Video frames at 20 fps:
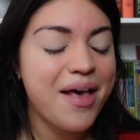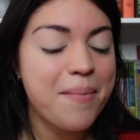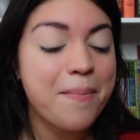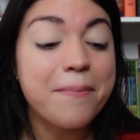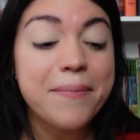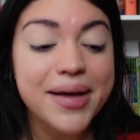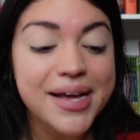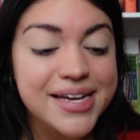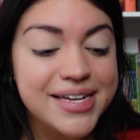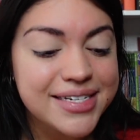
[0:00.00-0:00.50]

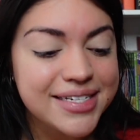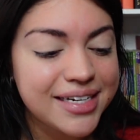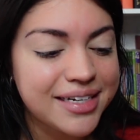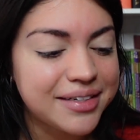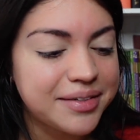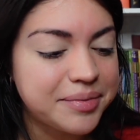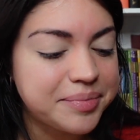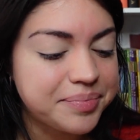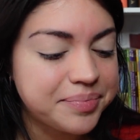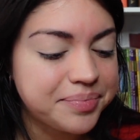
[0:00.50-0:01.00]
But
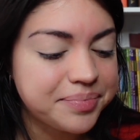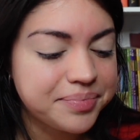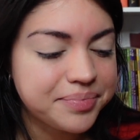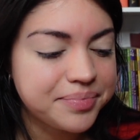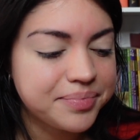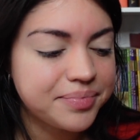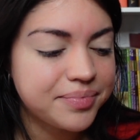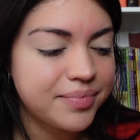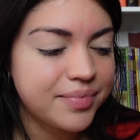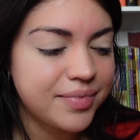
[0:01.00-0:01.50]

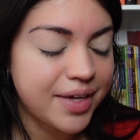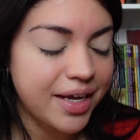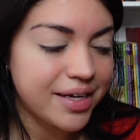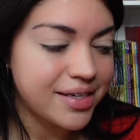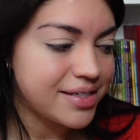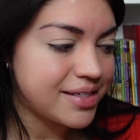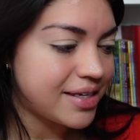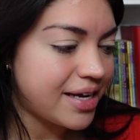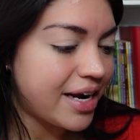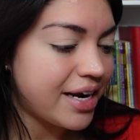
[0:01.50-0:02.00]

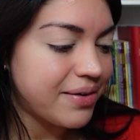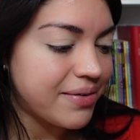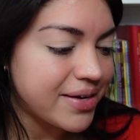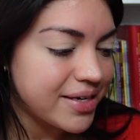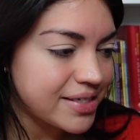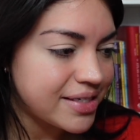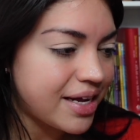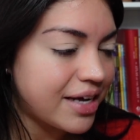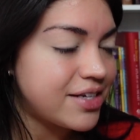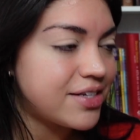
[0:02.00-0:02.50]
yes,
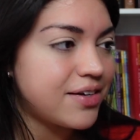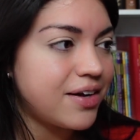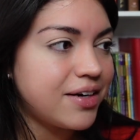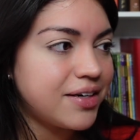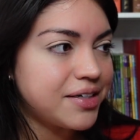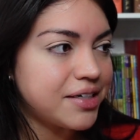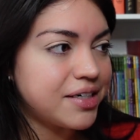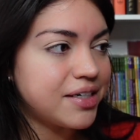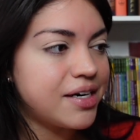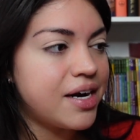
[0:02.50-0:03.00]
anyways, I saw
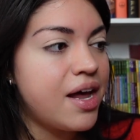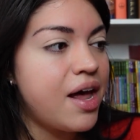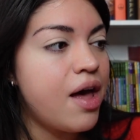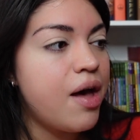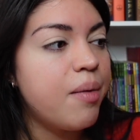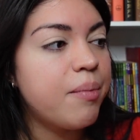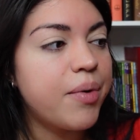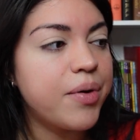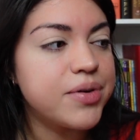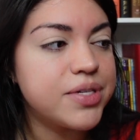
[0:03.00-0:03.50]
her
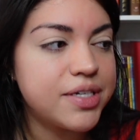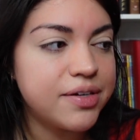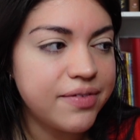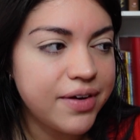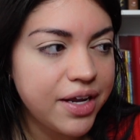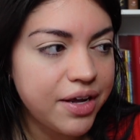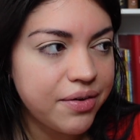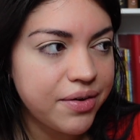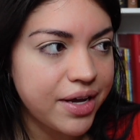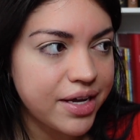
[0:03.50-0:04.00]
post a
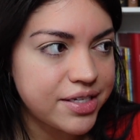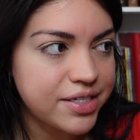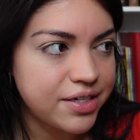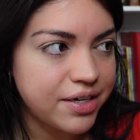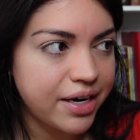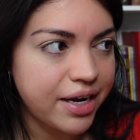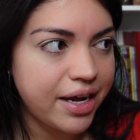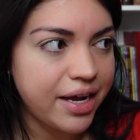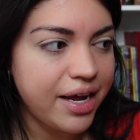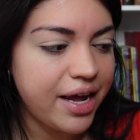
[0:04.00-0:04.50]
video
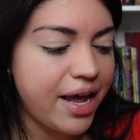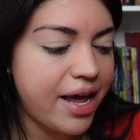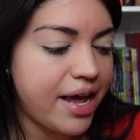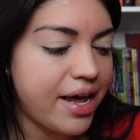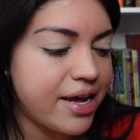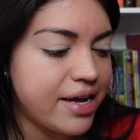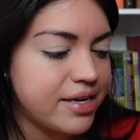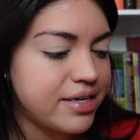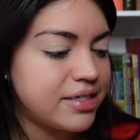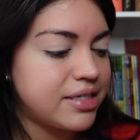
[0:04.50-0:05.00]
yesterday,
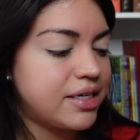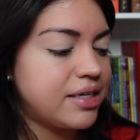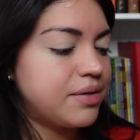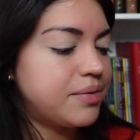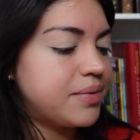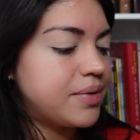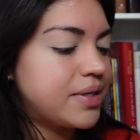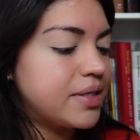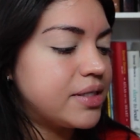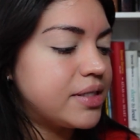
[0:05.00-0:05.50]
and it
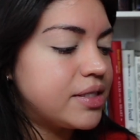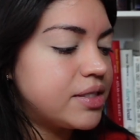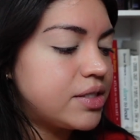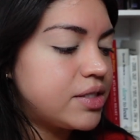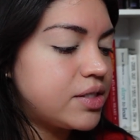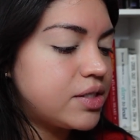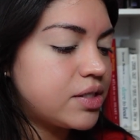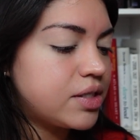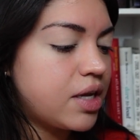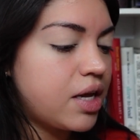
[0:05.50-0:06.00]

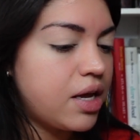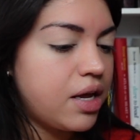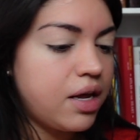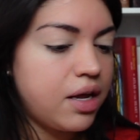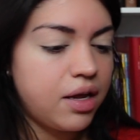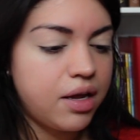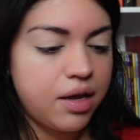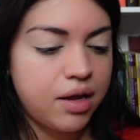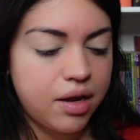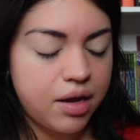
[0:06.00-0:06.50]
was
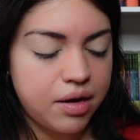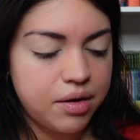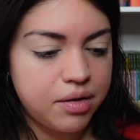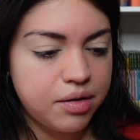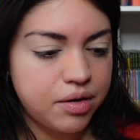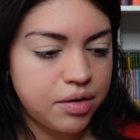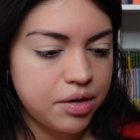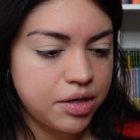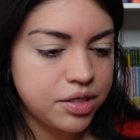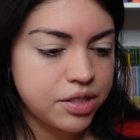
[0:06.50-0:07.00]

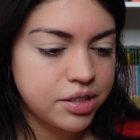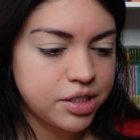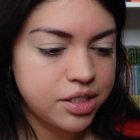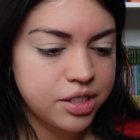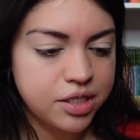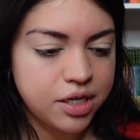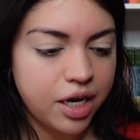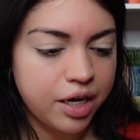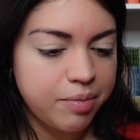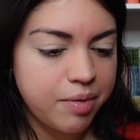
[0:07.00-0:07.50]

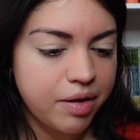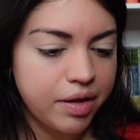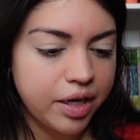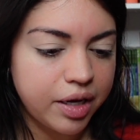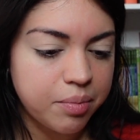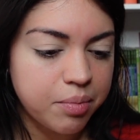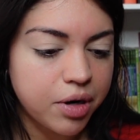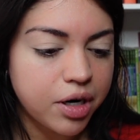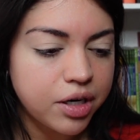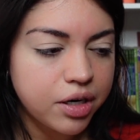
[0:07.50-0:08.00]
talking about
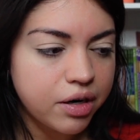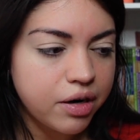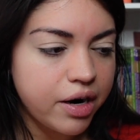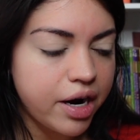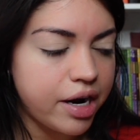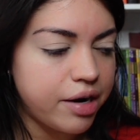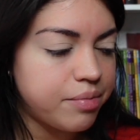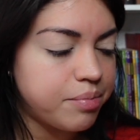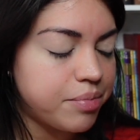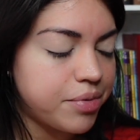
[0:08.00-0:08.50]
murder
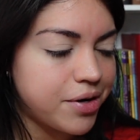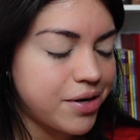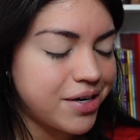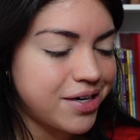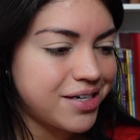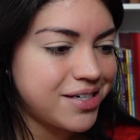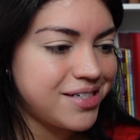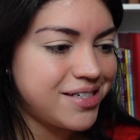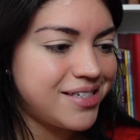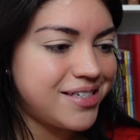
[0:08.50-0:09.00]
and
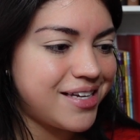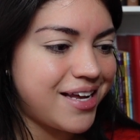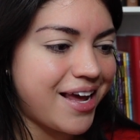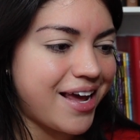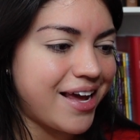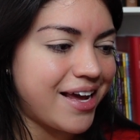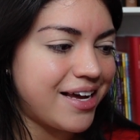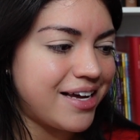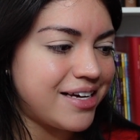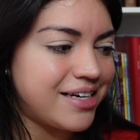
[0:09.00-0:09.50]
books,
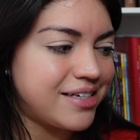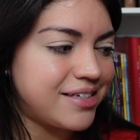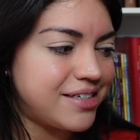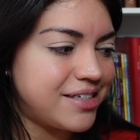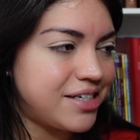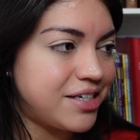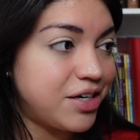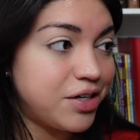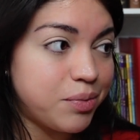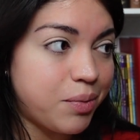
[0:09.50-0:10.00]

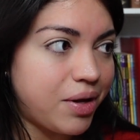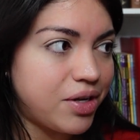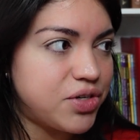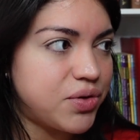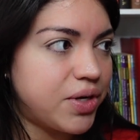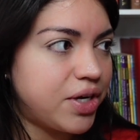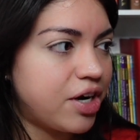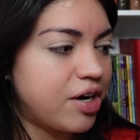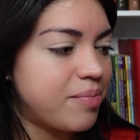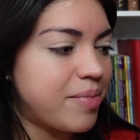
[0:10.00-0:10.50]
and while
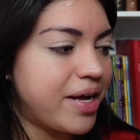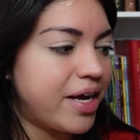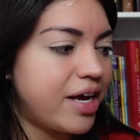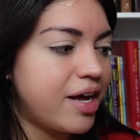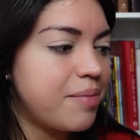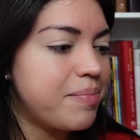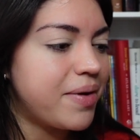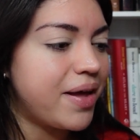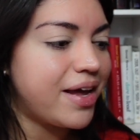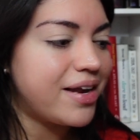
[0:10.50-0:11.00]
doing her
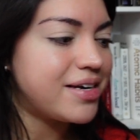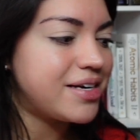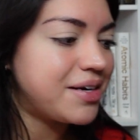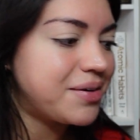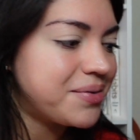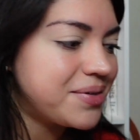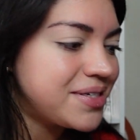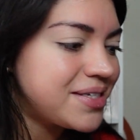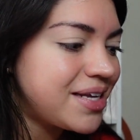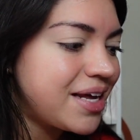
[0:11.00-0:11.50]
makeup, and it
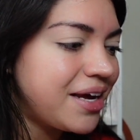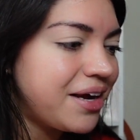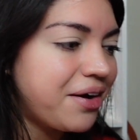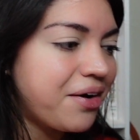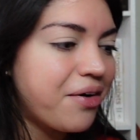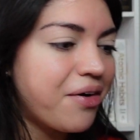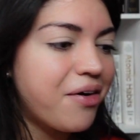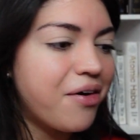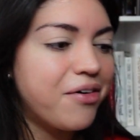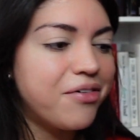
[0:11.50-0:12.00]
was
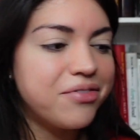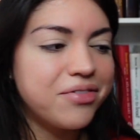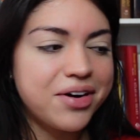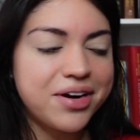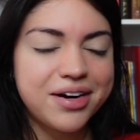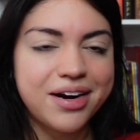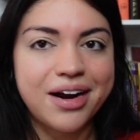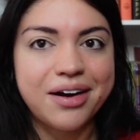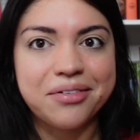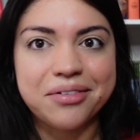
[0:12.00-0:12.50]
over
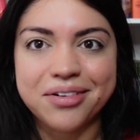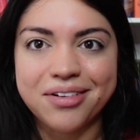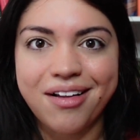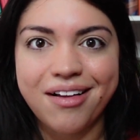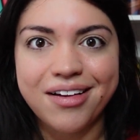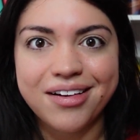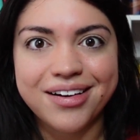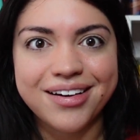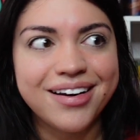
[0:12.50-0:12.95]
an hour long.